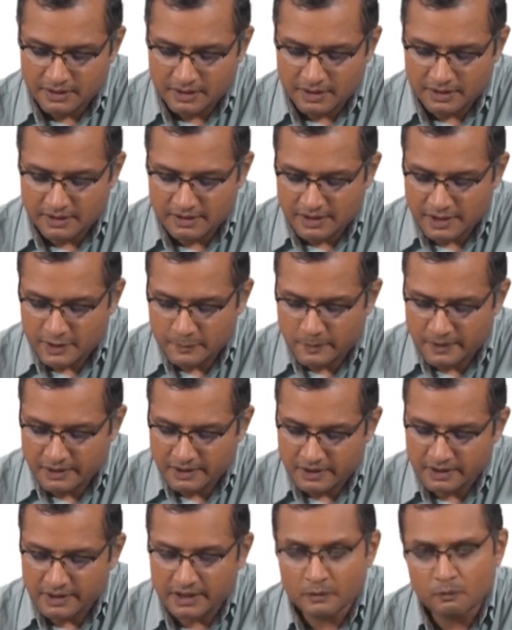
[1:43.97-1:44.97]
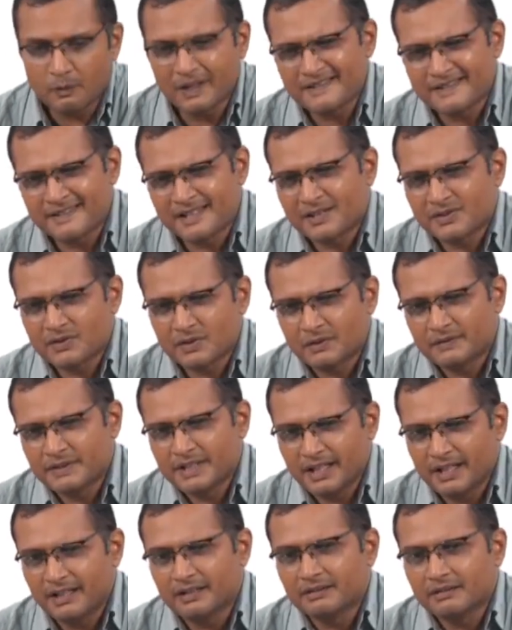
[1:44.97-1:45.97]
it is expected that 1/6 of
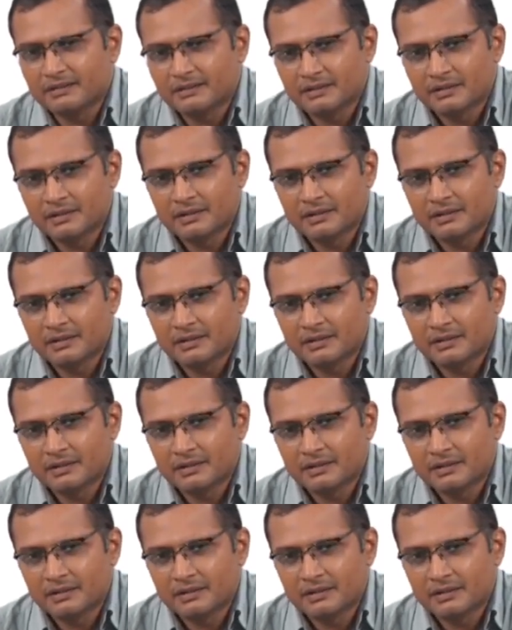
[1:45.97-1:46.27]
the n